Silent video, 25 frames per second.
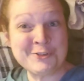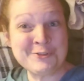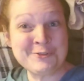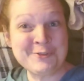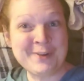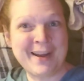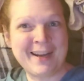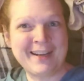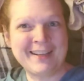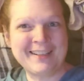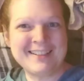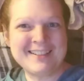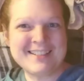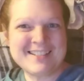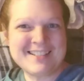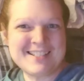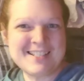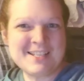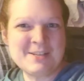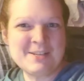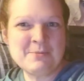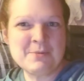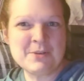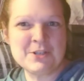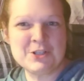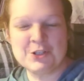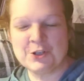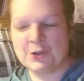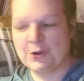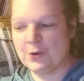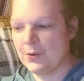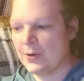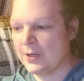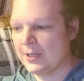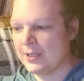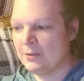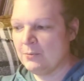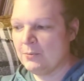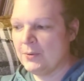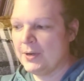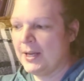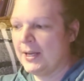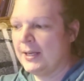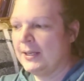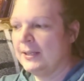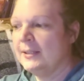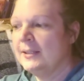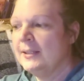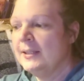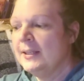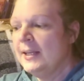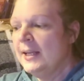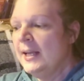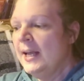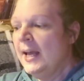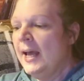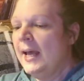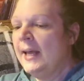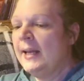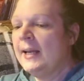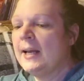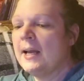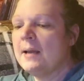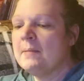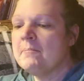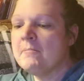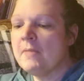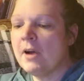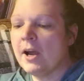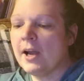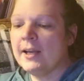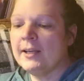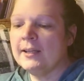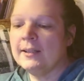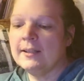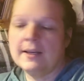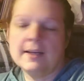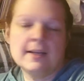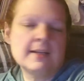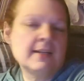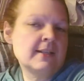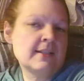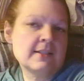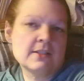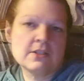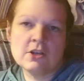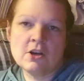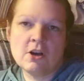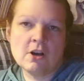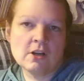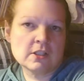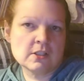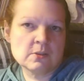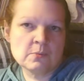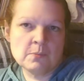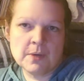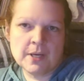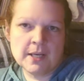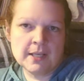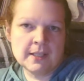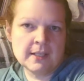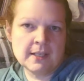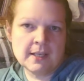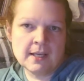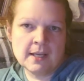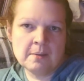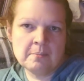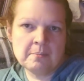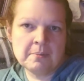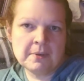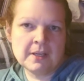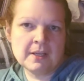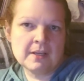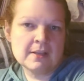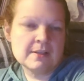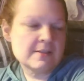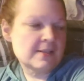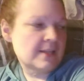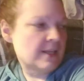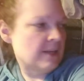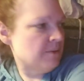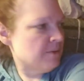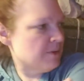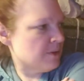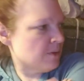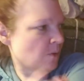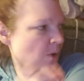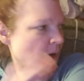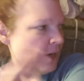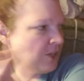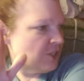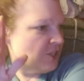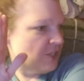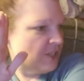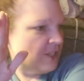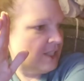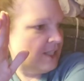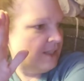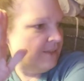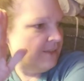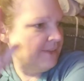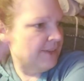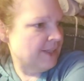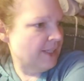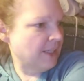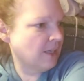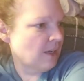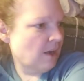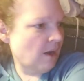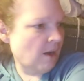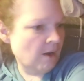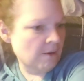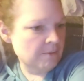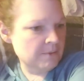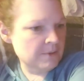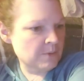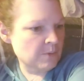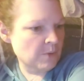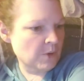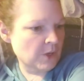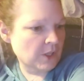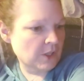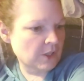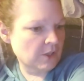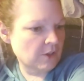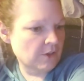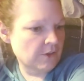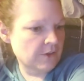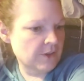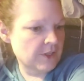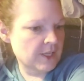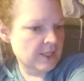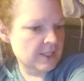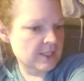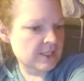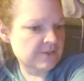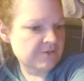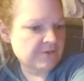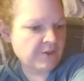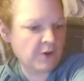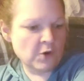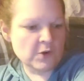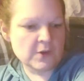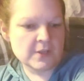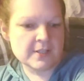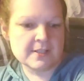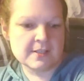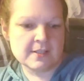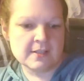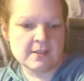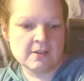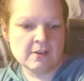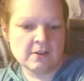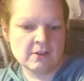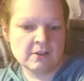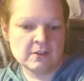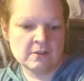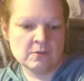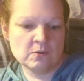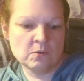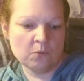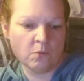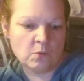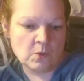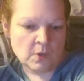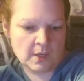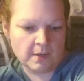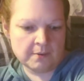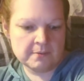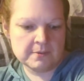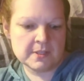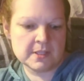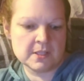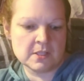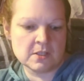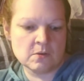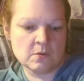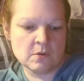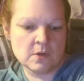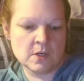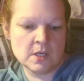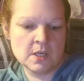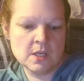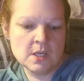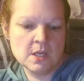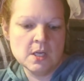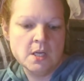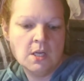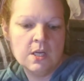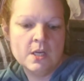you ready to see what you're going to win? And I might, I didn't talk to Win yet because he was watching TV. I was working on this, focusing on what I was doing,